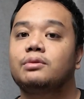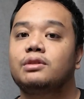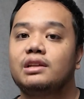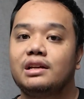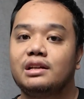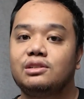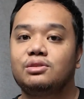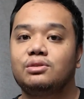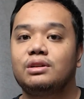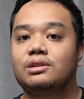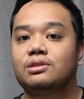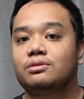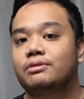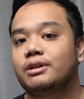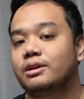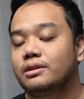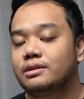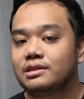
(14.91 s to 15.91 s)
things you need to
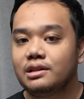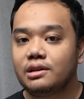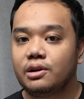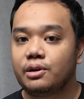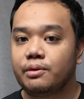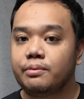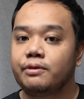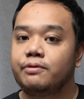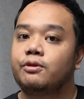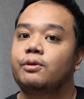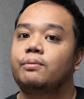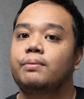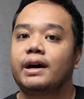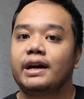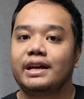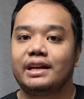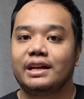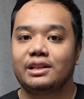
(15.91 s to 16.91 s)
reconsider before
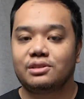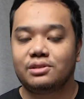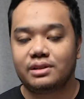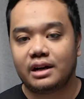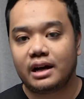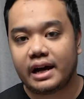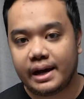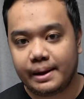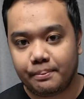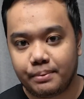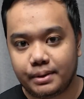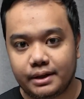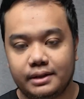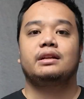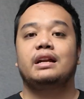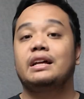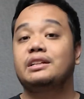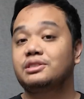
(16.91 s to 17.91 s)
buying into the hype.
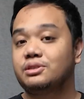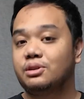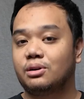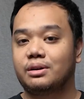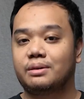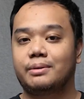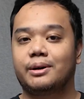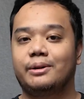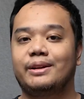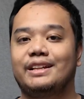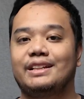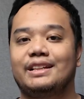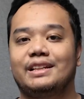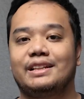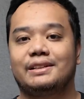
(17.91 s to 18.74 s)
Let's talk about it.